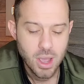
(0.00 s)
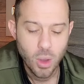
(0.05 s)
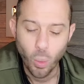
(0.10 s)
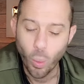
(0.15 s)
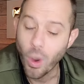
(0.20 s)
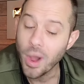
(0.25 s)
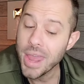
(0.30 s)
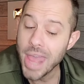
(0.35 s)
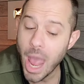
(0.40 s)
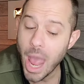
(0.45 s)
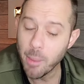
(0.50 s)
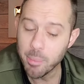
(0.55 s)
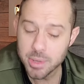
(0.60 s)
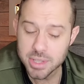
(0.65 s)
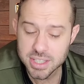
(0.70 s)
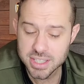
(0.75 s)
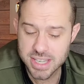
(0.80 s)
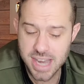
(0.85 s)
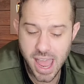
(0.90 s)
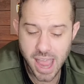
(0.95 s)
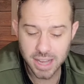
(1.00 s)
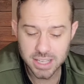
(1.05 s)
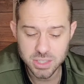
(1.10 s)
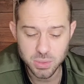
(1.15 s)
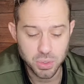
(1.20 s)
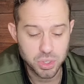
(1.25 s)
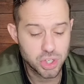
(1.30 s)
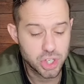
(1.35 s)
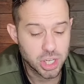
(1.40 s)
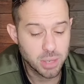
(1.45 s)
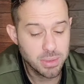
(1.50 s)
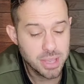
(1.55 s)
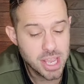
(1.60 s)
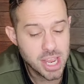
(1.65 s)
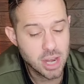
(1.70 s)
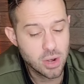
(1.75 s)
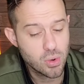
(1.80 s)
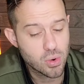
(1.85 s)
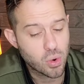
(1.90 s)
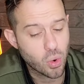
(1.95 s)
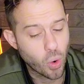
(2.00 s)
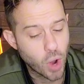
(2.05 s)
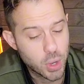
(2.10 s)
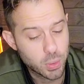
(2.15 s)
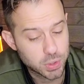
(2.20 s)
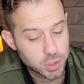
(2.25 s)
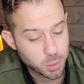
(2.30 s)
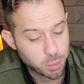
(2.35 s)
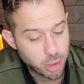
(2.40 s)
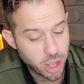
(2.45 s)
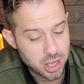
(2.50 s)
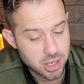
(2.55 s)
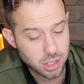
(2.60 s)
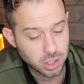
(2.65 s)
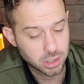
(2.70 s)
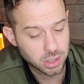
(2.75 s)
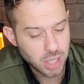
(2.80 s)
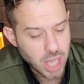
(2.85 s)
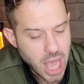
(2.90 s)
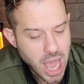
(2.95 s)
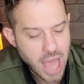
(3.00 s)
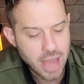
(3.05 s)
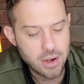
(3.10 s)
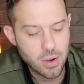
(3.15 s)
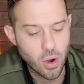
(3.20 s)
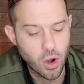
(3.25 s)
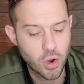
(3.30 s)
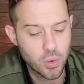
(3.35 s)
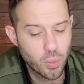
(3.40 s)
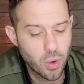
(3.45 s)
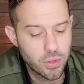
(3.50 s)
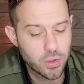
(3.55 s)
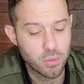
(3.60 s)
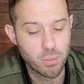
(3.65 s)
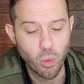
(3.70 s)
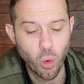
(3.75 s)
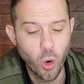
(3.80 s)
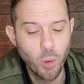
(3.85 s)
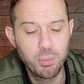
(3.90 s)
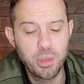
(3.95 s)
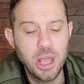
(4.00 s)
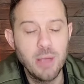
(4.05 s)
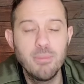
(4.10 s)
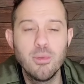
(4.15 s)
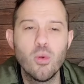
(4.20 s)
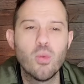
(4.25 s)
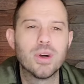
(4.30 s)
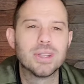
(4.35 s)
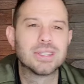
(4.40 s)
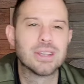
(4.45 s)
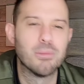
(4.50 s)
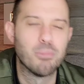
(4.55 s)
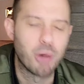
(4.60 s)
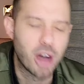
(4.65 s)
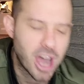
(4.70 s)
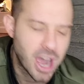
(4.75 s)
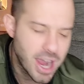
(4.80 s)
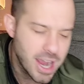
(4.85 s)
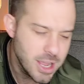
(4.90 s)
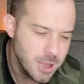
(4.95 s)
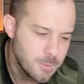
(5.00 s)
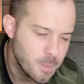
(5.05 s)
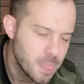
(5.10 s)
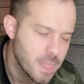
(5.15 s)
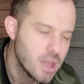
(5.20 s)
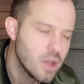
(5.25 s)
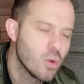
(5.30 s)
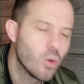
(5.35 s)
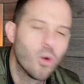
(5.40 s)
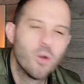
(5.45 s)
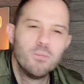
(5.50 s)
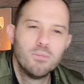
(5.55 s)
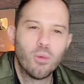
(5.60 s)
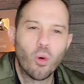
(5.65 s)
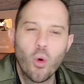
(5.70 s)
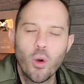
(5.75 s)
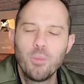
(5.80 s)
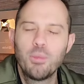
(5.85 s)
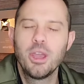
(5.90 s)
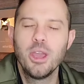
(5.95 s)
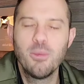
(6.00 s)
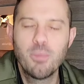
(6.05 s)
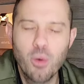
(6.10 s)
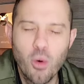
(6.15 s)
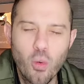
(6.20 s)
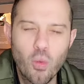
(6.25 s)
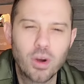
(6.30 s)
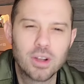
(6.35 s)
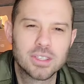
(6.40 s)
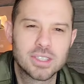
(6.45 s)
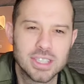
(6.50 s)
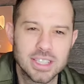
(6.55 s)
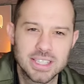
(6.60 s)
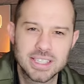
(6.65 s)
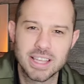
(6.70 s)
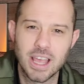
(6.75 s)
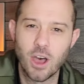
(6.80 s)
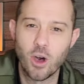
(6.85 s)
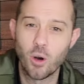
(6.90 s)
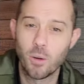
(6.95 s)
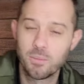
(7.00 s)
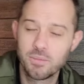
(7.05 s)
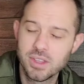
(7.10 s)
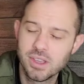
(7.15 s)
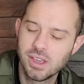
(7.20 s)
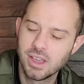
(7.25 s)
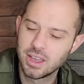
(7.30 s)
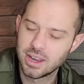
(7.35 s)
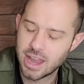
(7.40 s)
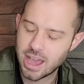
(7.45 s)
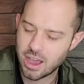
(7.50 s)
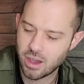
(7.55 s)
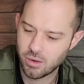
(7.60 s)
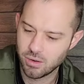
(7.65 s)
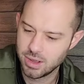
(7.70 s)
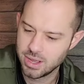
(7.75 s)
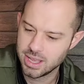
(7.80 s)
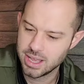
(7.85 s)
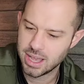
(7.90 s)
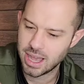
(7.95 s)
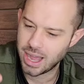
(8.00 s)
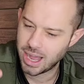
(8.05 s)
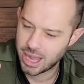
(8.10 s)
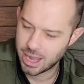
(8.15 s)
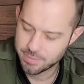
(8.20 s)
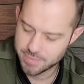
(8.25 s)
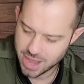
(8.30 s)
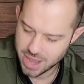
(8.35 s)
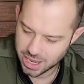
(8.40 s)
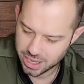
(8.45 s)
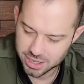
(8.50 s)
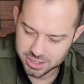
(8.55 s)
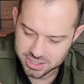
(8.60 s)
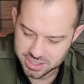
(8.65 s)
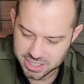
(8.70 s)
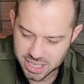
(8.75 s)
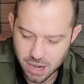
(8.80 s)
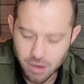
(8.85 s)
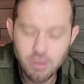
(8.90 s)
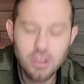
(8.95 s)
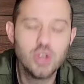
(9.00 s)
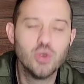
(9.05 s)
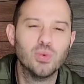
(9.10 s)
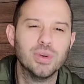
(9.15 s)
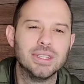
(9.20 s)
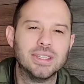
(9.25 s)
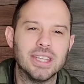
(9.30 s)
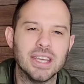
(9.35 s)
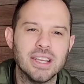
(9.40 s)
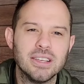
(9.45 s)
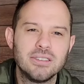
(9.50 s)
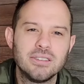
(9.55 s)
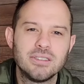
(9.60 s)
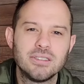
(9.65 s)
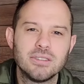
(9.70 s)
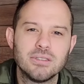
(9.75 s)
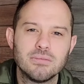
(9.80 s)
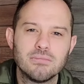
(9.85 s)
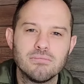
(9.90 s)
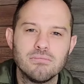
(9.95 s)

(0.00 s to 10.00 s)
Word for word: What happens next with Shiba Inu coin will depend a lot on whether more people want to buy or more people want to sell. Now, I'm not going to scare you with this,